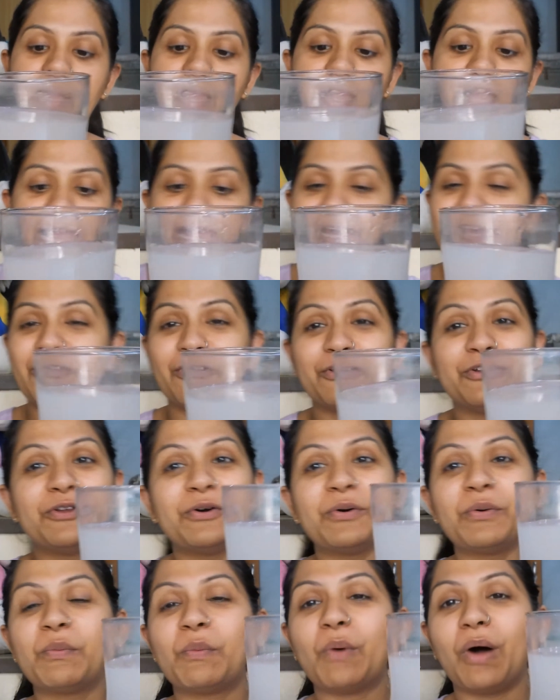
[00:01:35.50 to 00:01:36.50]
I don't
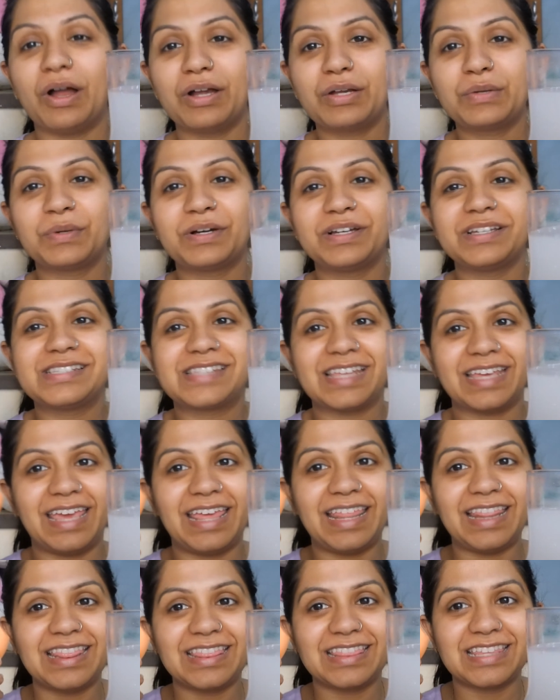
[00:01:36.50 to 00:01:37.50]
know what was
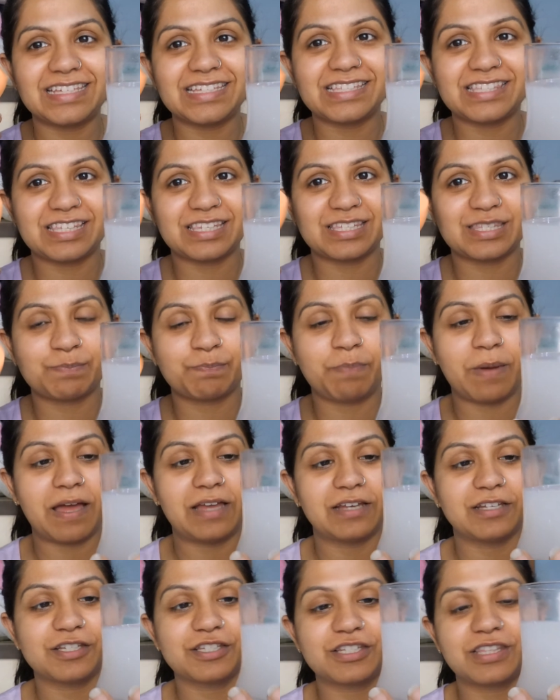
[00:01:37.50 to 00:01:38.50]
in this
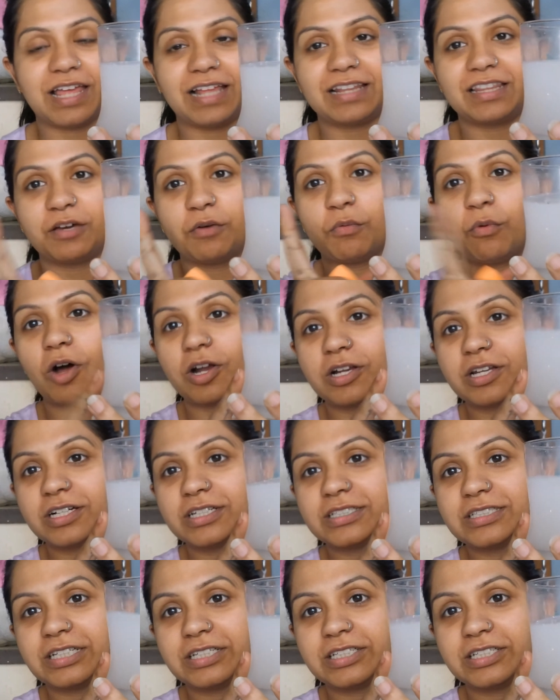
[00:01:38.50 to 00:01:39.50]
sponge that the
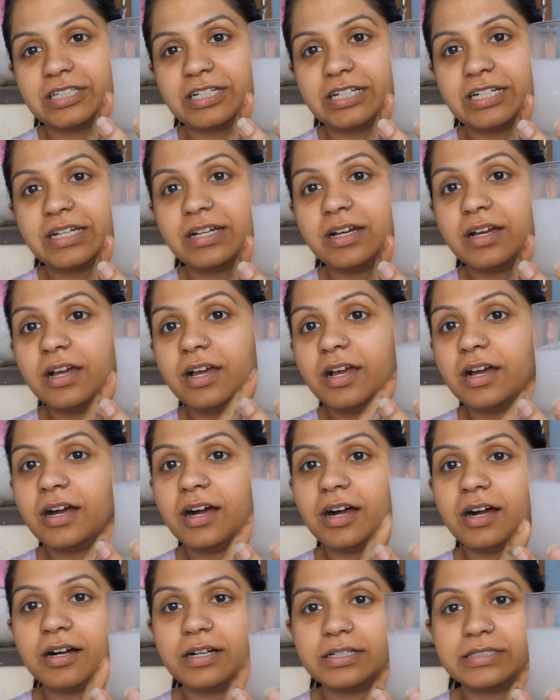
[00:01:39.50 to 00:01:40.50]
water turned
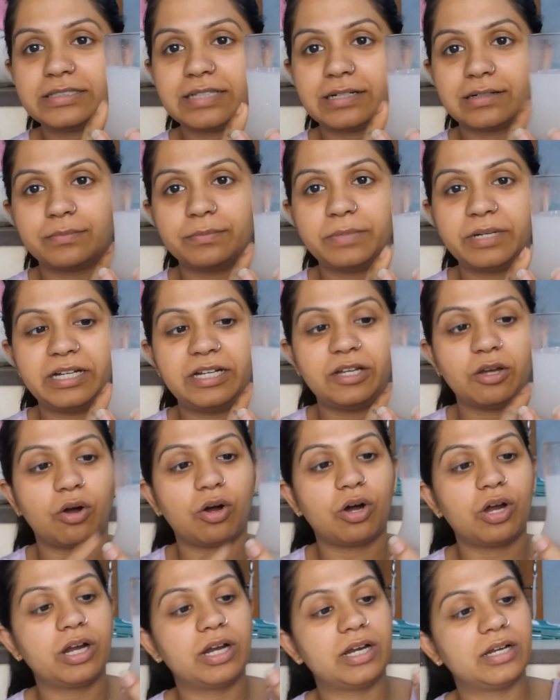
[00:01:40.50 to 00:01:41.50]
turbid
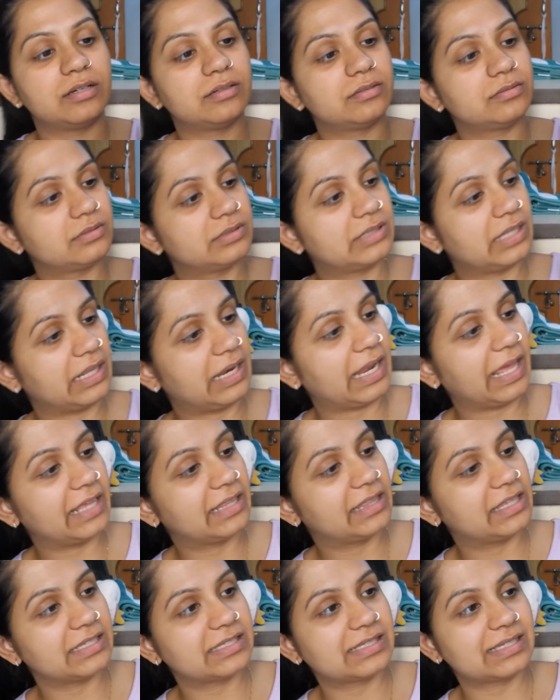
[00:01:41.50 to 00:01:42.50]
or like
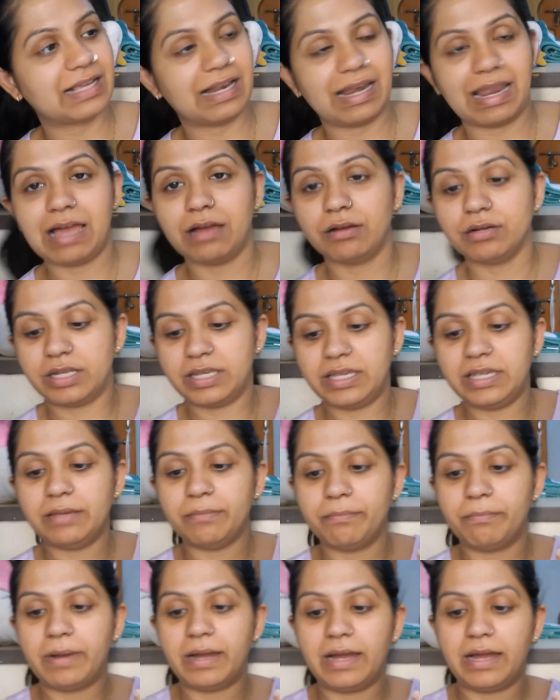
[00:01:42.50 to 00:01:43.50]
this cloudy,
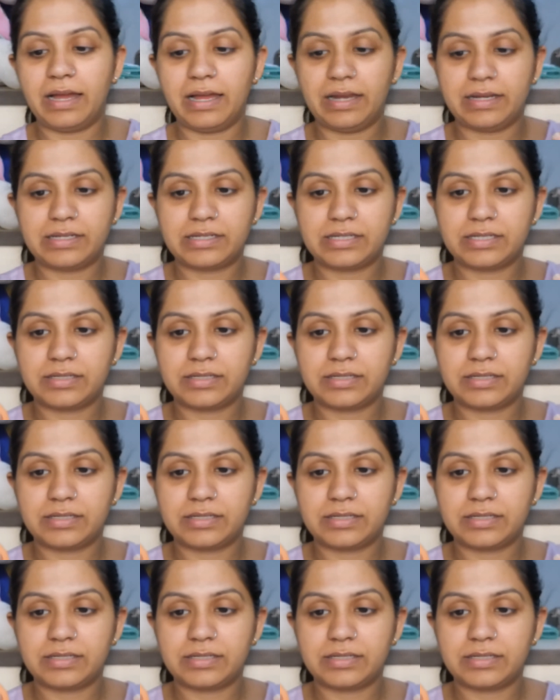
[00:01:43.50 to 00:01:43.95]
but